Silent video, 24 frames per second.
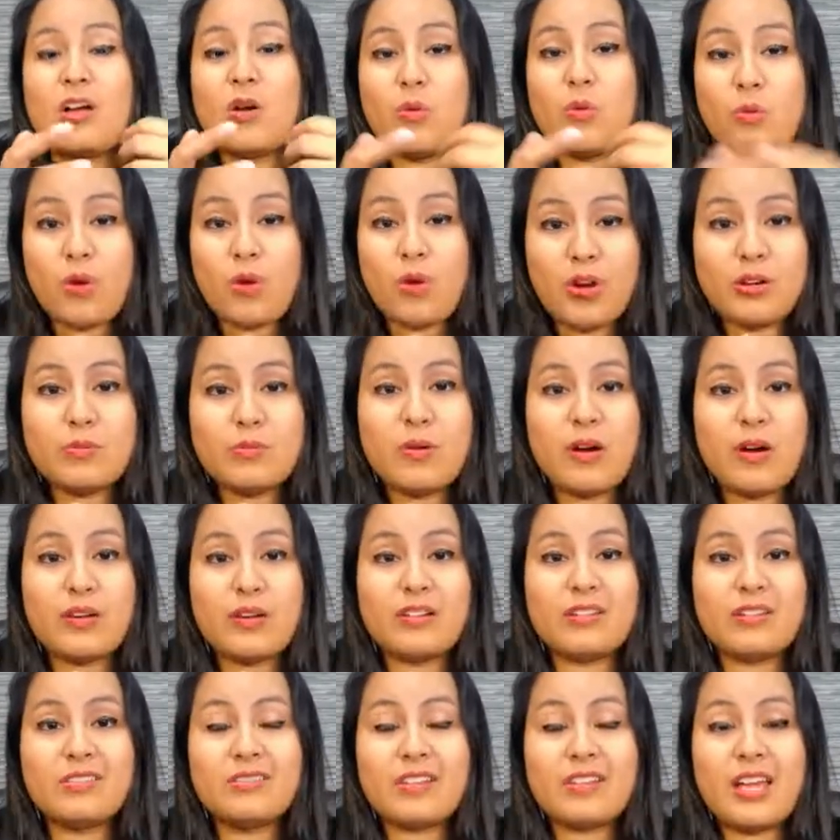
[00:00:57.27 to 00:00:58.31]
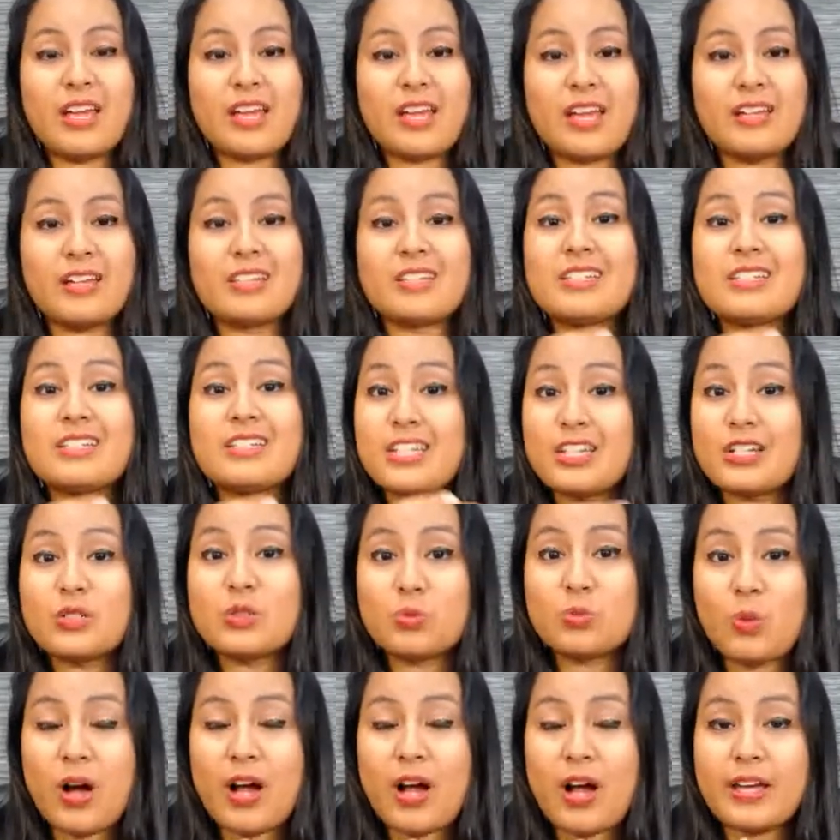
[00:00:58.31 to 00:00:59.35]
water bottle, and
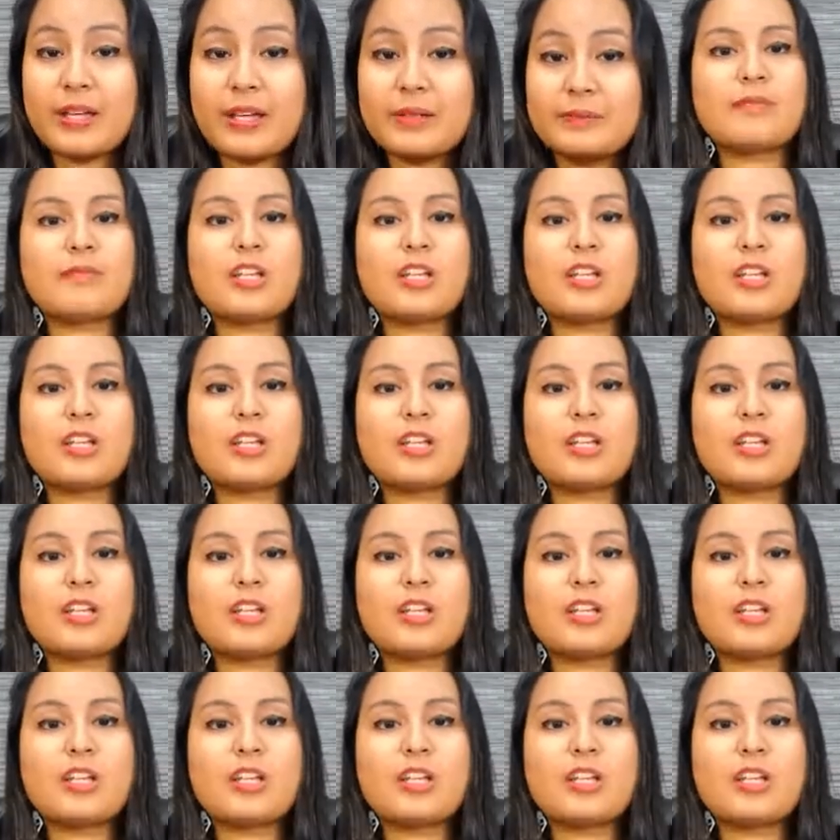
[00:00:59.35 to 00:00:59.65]
here's why.